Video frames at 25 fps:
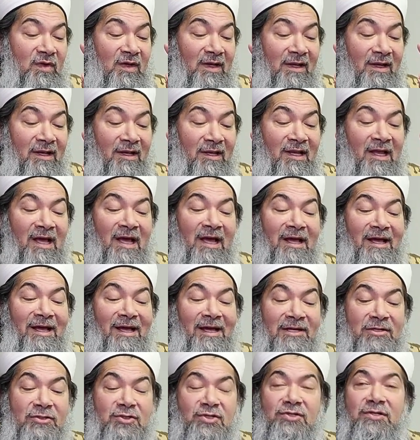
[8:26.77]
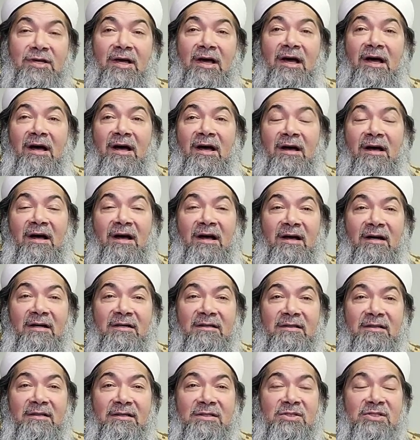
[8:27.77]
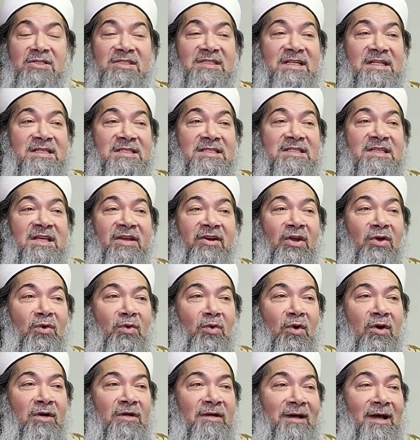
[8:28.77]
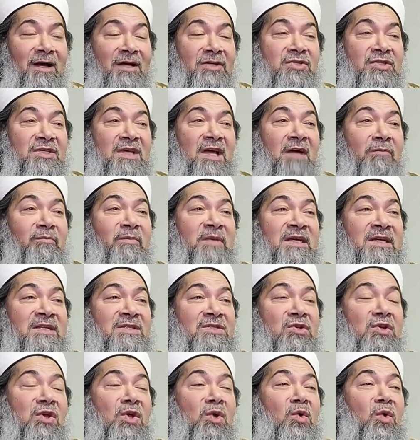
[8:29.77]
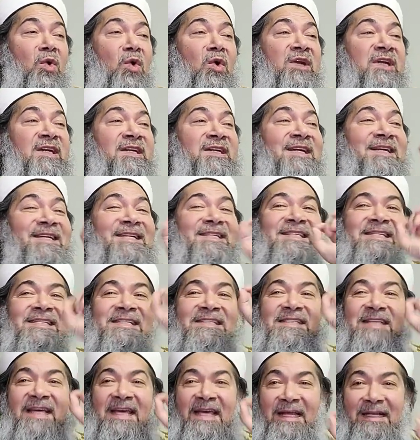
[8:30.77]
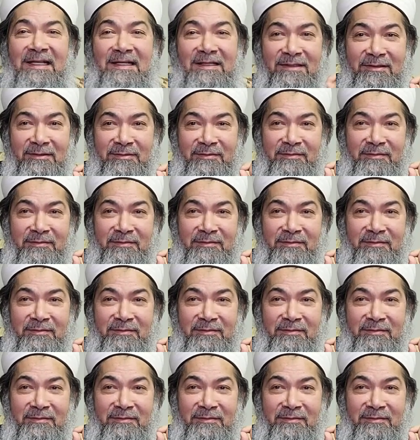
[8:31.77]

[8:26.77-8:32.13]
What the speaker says: Illa ahsaha. It doesn't say recorded. Ahsa means recorded in detail.